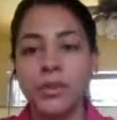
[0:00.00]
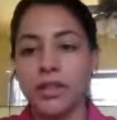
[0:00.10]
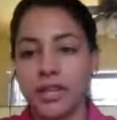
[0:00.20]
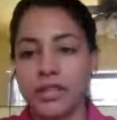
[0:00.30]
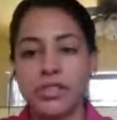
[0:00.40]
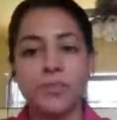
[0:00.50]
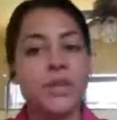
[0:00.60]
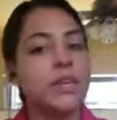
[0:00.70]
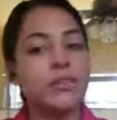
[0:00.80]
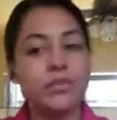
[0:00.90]

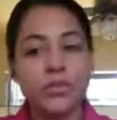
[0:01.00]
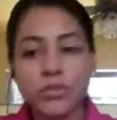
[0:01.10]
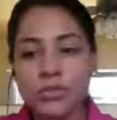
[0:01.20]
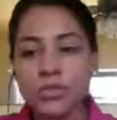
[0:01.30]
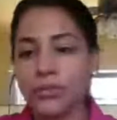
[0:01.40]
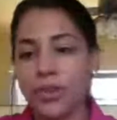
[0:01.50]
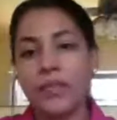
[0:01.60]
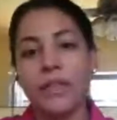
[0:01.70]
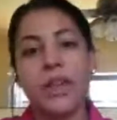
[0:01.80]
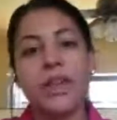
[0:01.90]
usability, just being
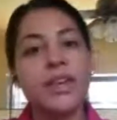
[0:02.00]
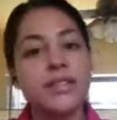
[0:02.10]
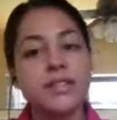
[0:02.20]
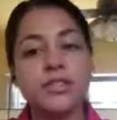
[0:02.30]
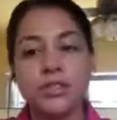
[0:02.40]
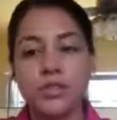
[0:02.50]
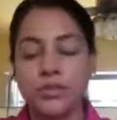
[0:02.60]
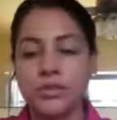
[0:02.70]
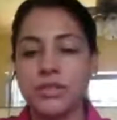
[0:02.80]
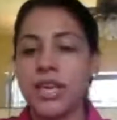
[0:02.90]
user friendly,
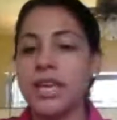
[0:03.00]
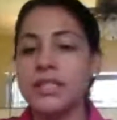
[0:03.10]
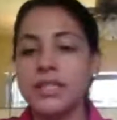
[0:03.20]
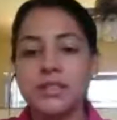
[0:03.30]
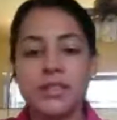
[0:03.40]
easy to use,